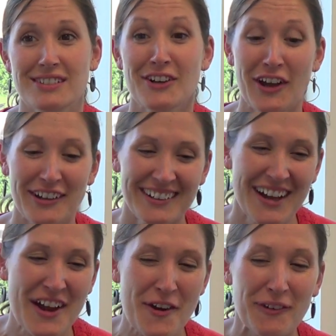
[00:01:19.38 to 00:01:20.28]
Okay.
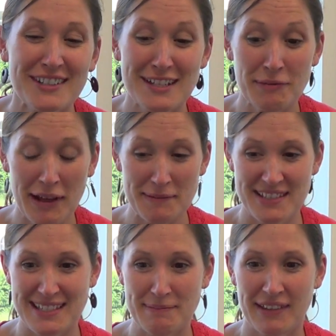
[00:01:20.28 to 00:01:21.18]
Well, sometimes
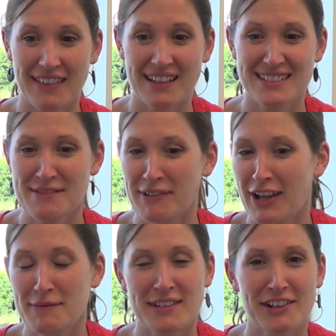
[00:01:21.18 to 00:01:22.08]
it's simply that someone
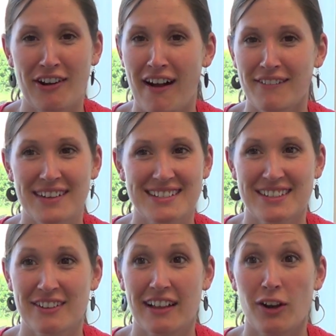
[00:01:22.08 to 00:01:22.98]
comes in your office
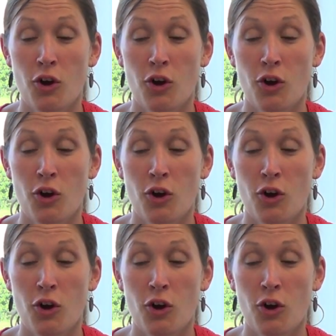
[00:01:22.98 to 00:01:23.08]
and they're like,